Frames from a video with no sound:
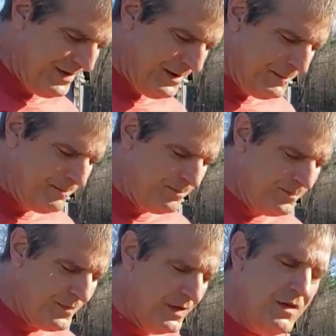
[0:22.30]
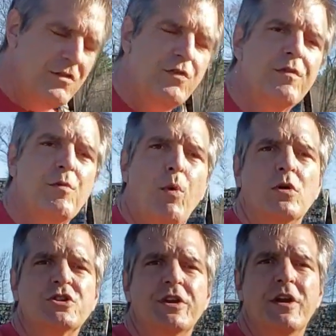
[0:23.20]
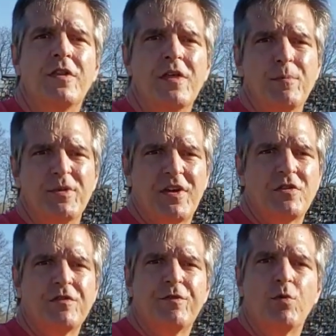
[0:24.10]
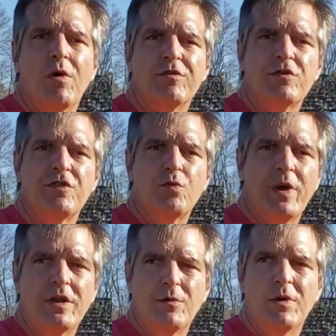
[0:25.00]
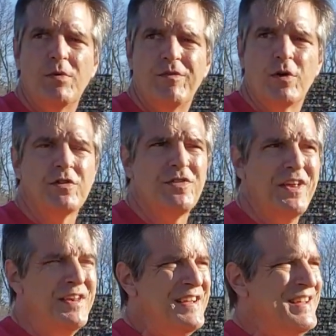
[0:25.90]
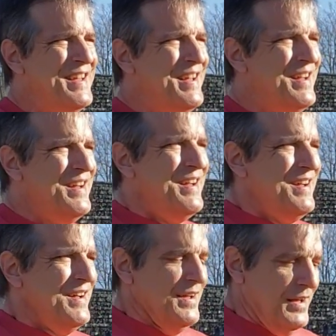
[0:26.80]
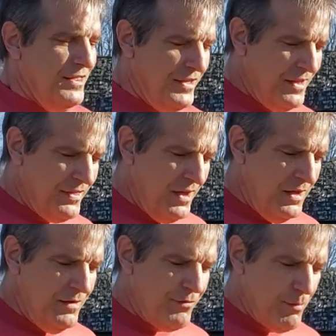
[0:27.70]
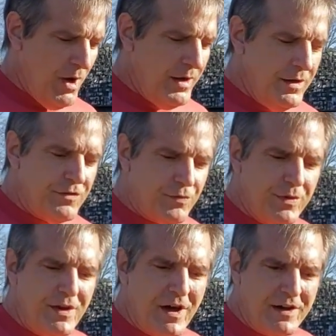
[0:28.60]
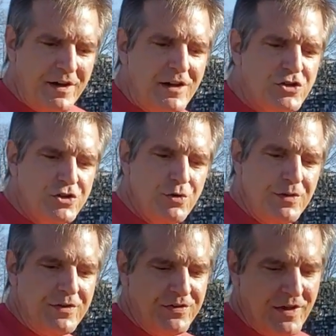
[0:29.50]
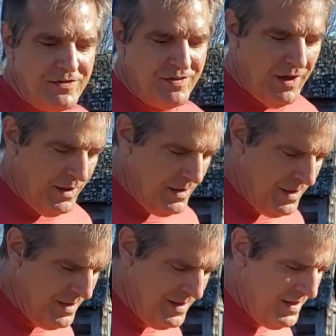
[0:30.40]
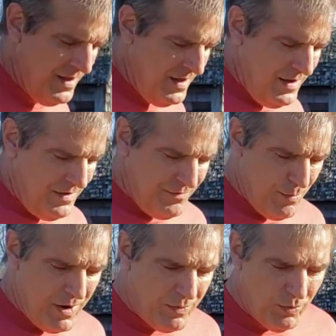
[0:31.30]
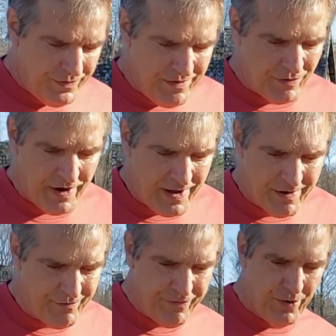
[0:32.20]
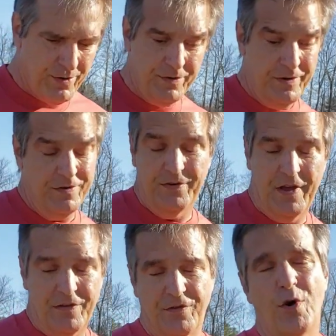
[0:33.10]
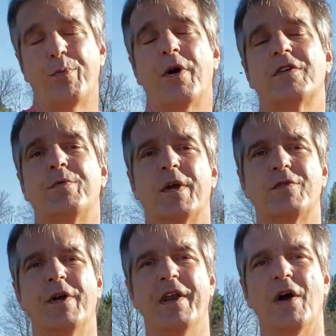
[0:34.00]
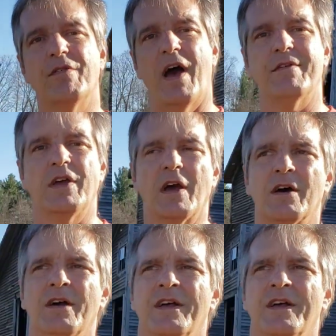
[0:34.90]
the issue of abortion and the potential for Roe versus Wade to be reversed. And I think that in Vermont, it's really not an issue in the sense that Vermont will never have, or at least has no prospect right now of having a